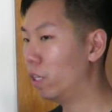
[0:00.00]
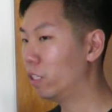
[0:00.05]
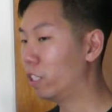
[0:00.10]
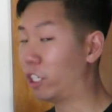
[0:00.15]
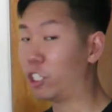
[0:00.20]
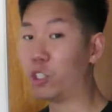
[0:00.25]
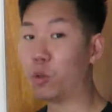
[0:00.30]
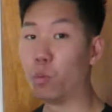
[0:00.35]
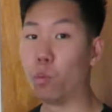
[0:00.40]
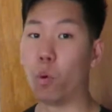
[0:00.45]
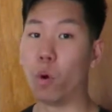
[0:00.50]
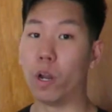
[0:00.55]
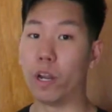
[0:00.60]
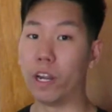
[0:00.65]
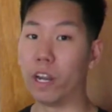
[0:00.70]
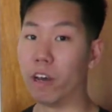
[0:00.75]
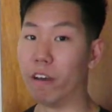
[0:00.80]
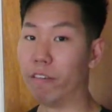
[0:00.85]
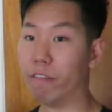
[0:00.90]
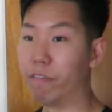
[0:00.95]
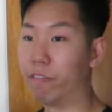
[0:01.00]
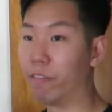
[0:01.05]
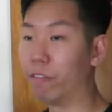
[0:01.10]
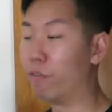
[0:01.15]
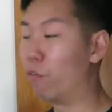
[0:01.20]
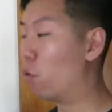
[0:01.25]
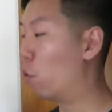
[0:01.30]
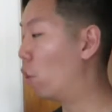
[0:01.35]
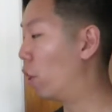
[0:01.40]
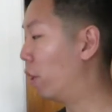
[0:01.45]
section 1 of the
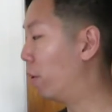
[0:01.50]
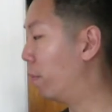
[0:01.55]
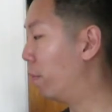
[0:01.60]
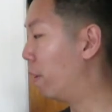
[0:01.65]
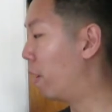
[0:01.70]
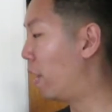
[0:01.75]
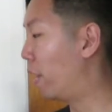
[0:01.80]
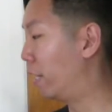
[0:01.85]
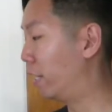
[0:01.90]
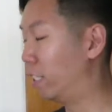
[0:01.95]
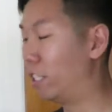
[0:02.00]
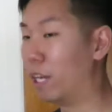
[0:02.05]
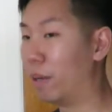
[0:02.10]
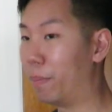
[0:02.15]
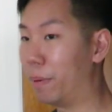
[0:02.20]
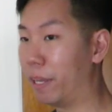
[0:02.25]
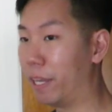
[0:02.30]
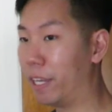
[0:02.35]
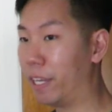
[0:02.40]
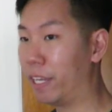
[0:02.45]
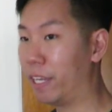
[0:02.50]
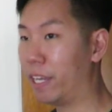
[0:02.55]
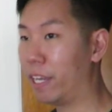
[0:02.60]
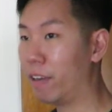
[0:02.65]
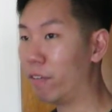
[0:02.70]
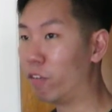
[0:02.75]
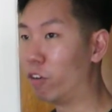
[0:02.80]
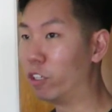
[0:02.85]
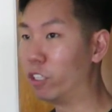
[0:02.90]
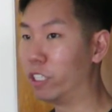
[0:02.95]
form on dummy
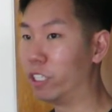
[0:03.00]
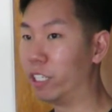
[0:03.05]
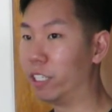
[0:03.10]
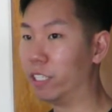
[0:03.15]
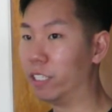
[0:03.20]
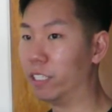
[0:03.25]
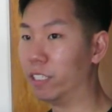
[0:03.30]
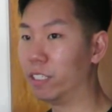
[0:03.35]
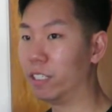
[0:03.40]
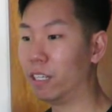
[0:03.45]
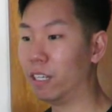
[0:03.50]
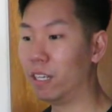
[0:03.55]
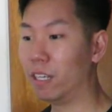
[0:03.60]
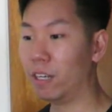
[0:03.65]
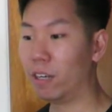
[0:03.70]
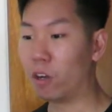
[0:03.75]
versus